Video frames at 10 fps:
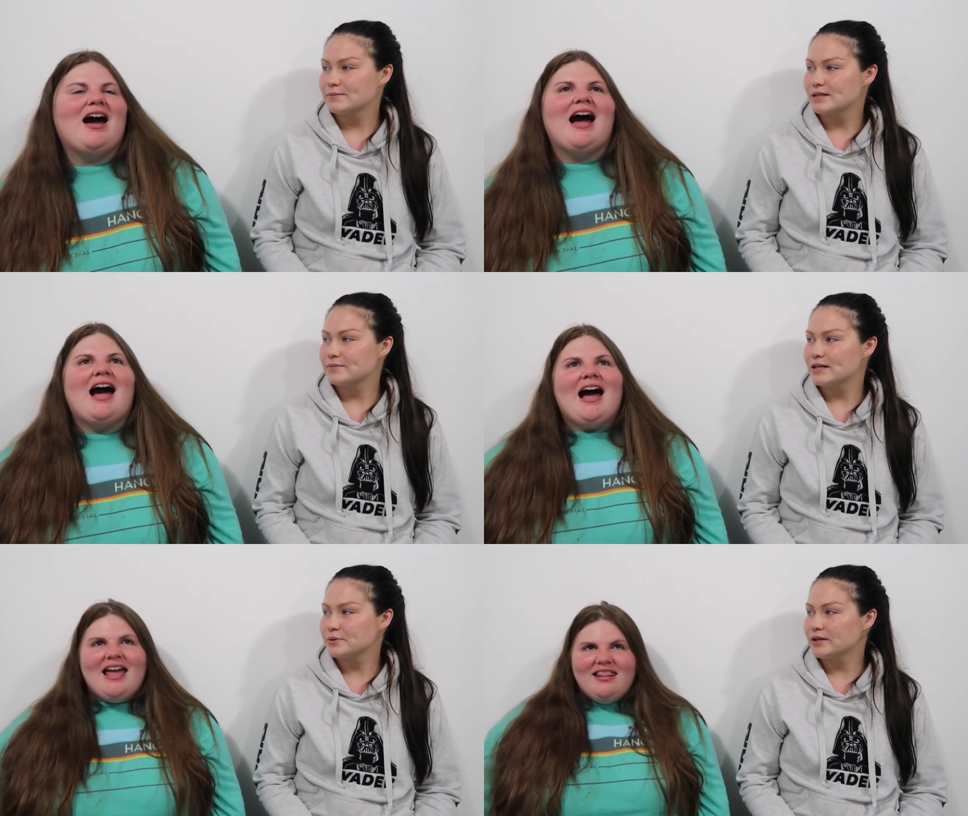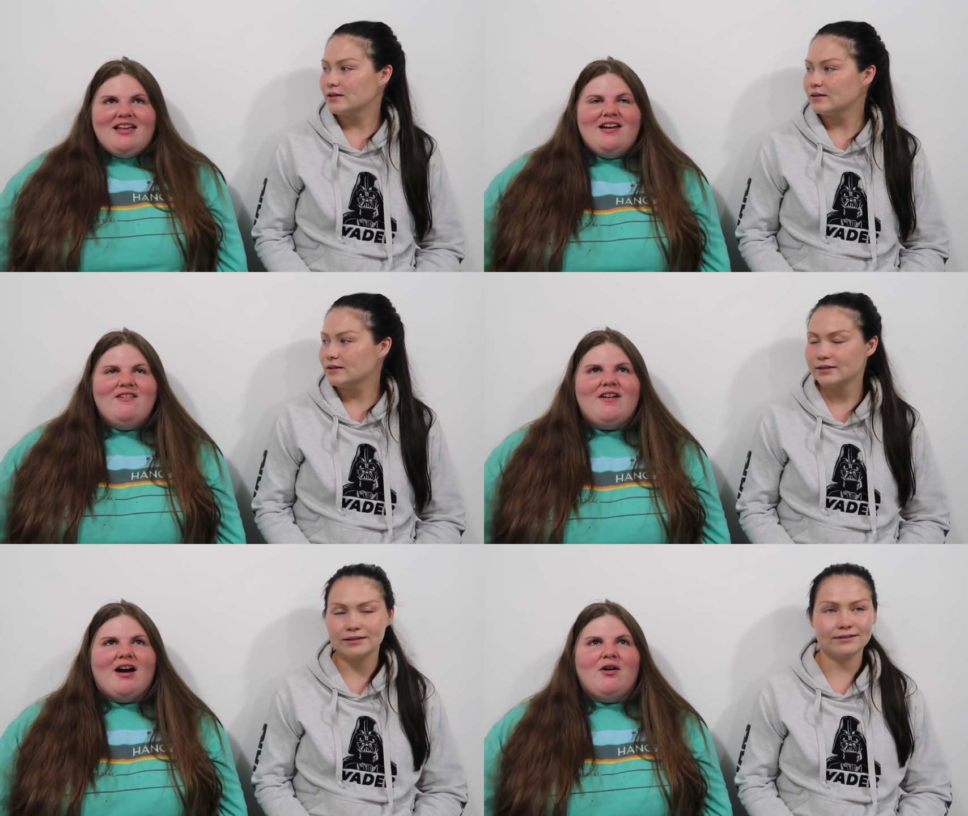Speaker 1: something. I
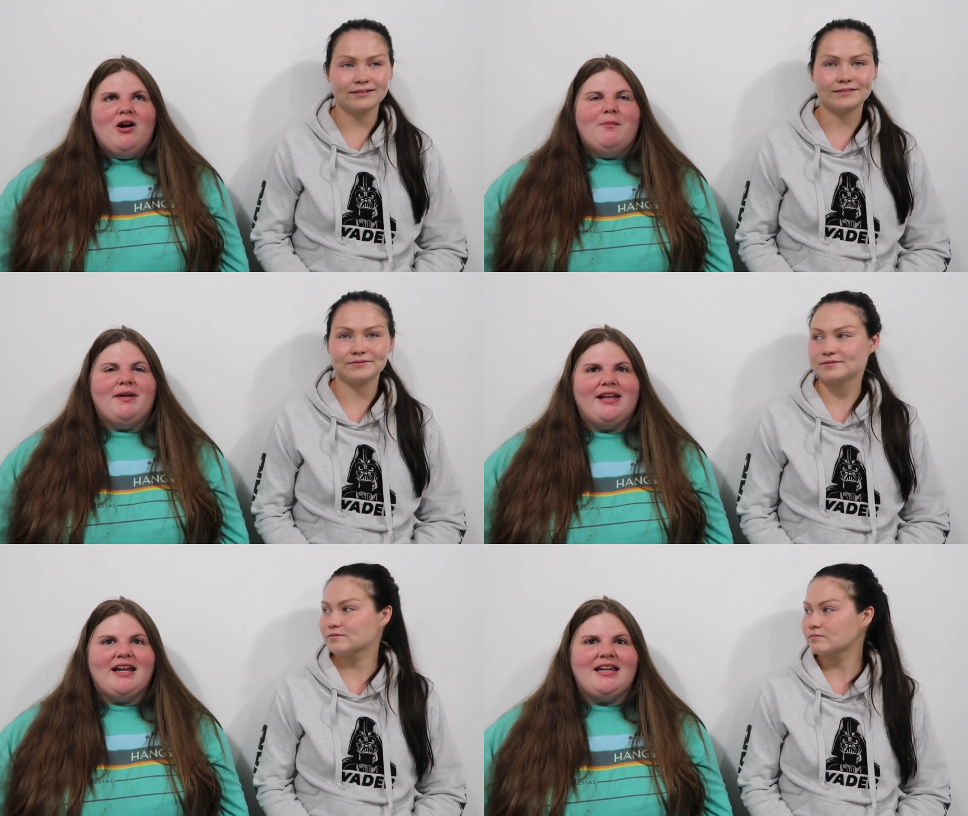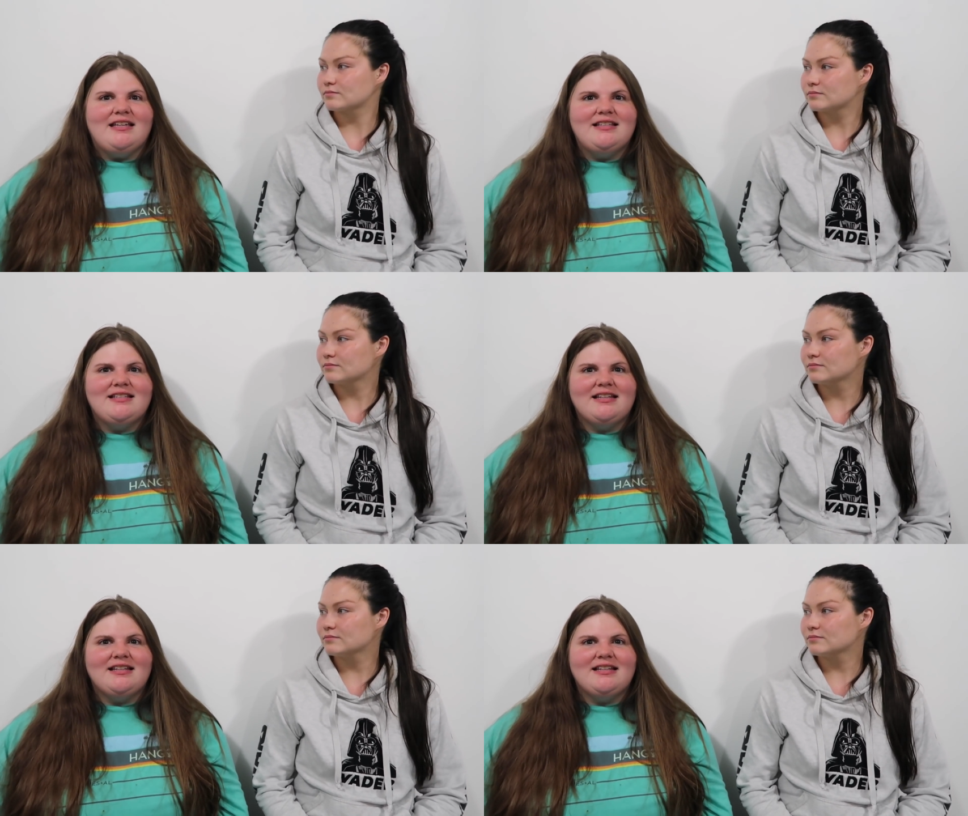love how open Yena is.